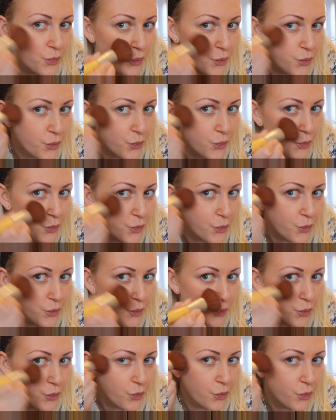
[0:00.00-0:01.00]

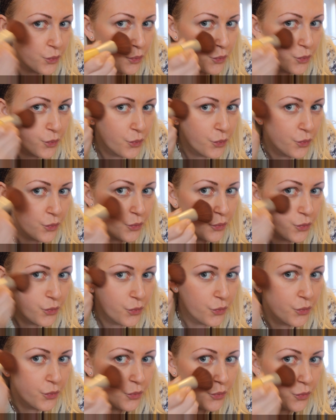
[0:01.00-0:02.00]

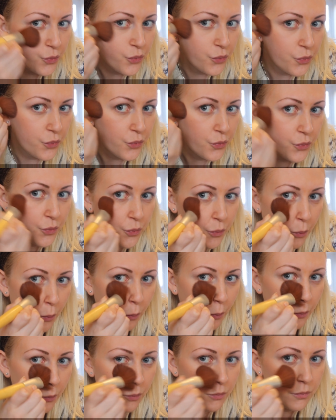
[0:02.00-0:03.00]

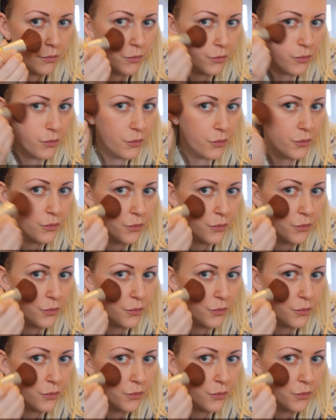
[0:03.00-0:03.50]
Nobody speaks.